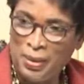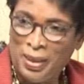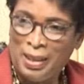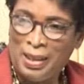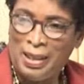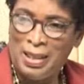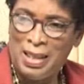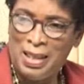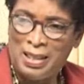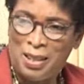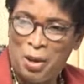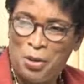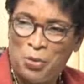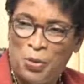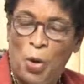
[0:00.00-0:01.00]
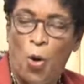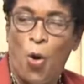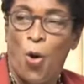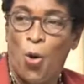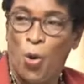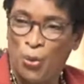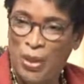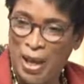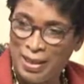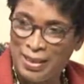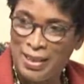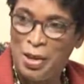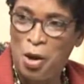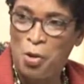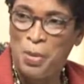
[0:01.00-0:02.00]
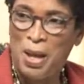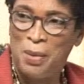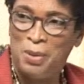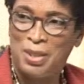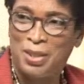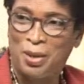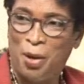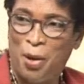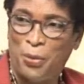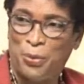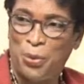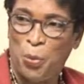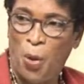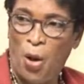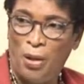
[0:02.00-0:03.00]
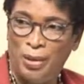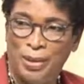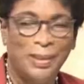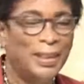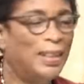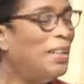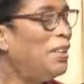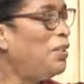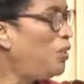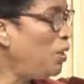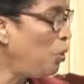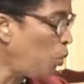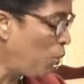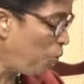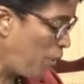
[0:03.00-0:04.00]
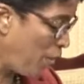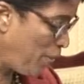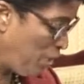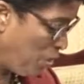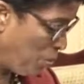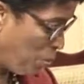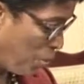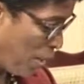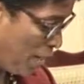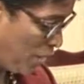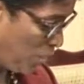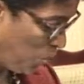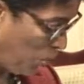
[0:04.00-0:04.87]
He sounds very, oh, that's the young man, Mr. Kofdawala. They were very impressed with